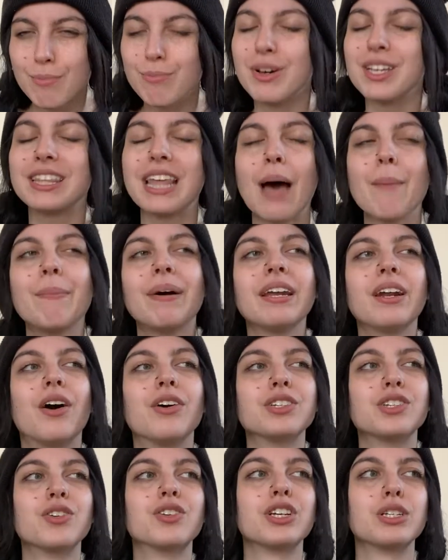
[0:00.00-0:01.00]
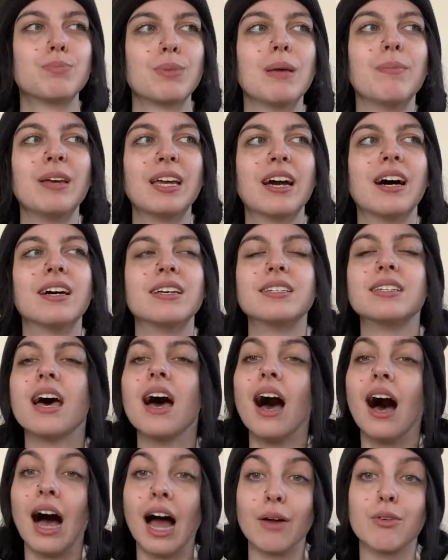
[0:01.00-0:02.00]
but that might also just be because
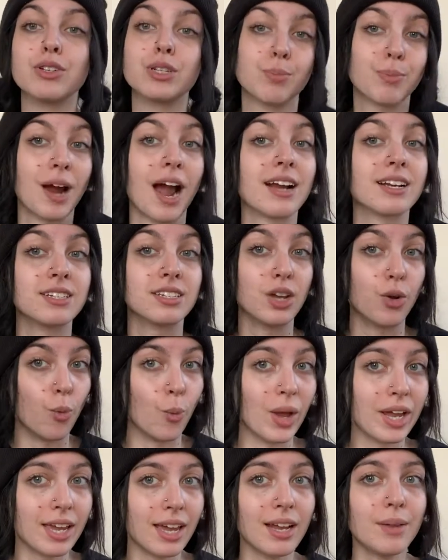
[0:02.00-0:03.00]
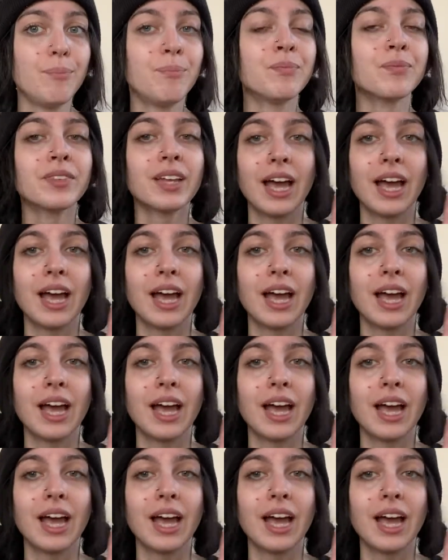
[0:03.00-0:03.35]
I was a practicing Wiccan